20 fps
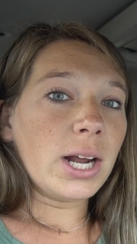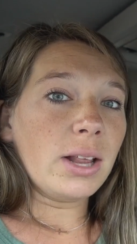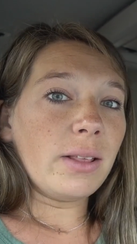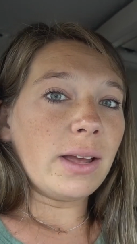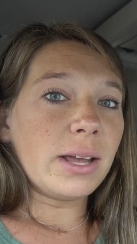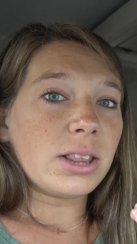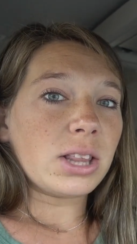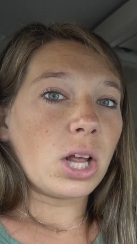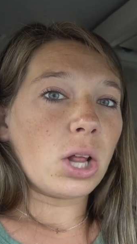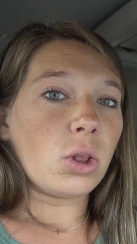at
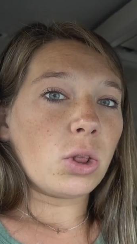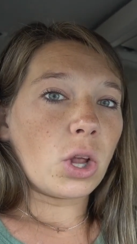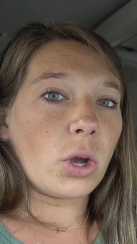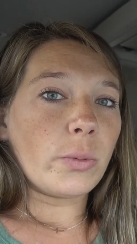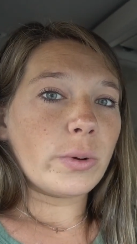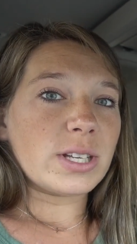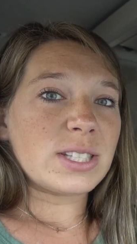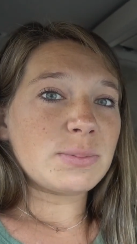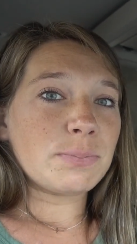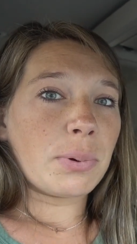like the
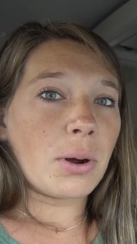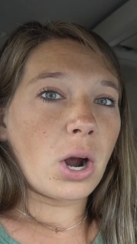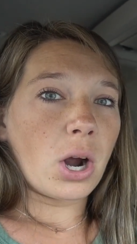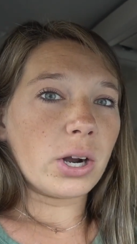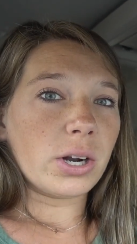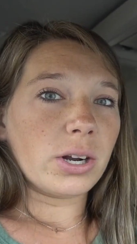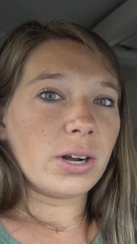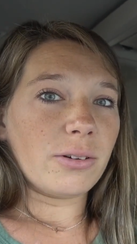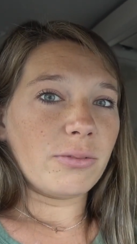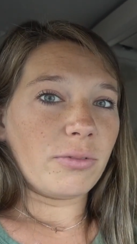lowest
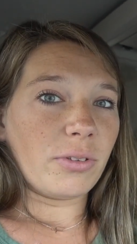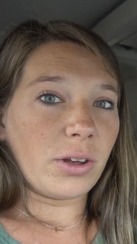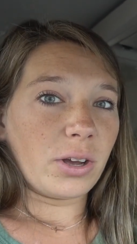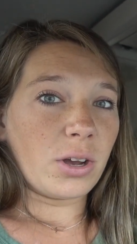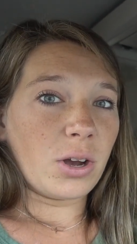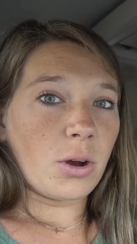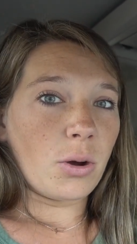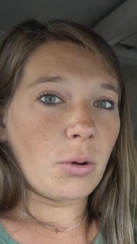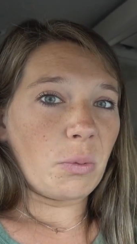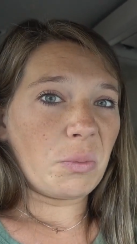part of the
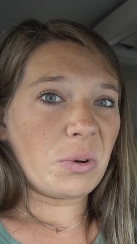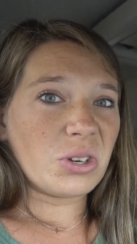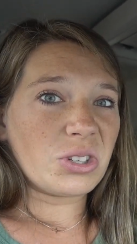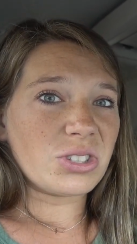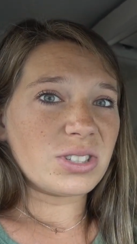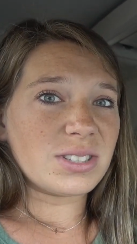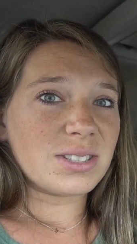cone, which